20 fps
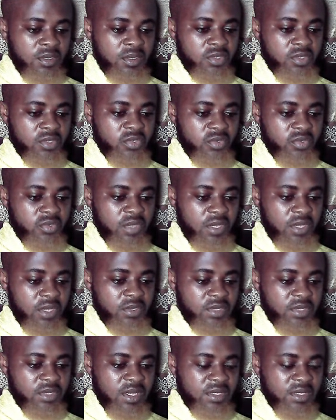so then you
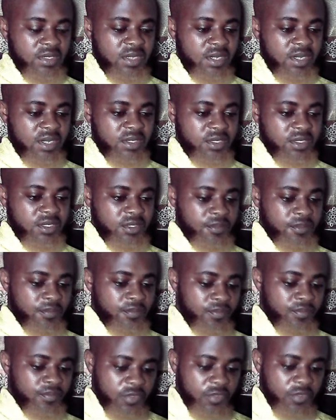start writing.
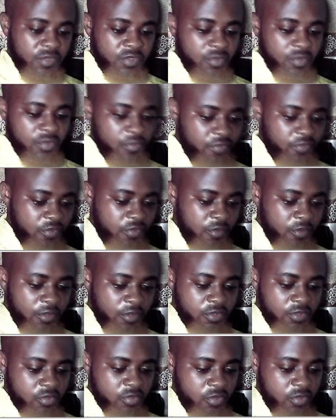So from
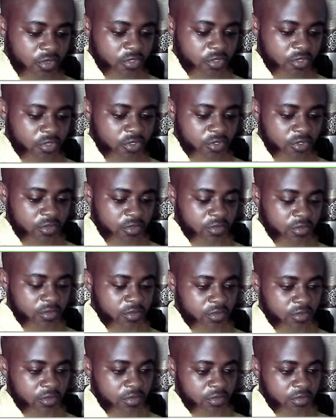introduction.
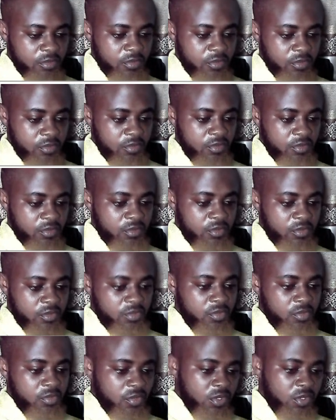
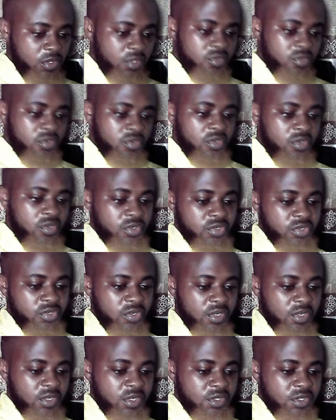So the introduction you
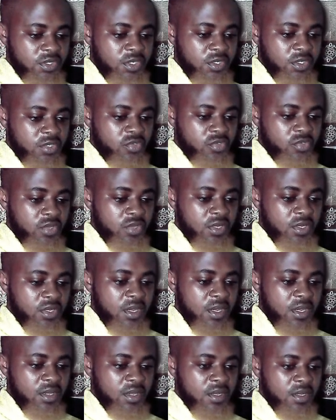can change it to
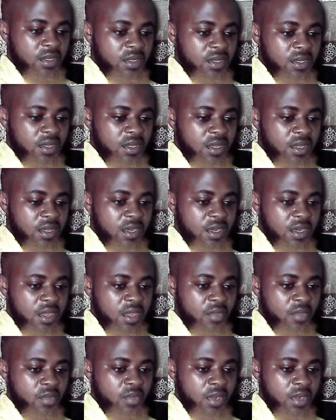
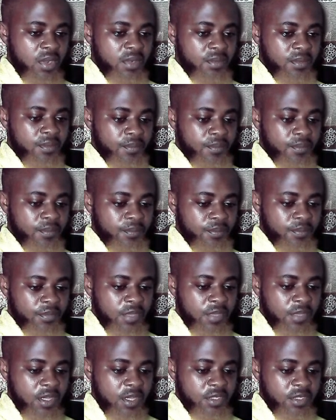headline 1,
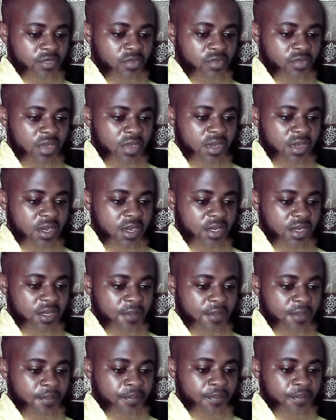heading 1 rather.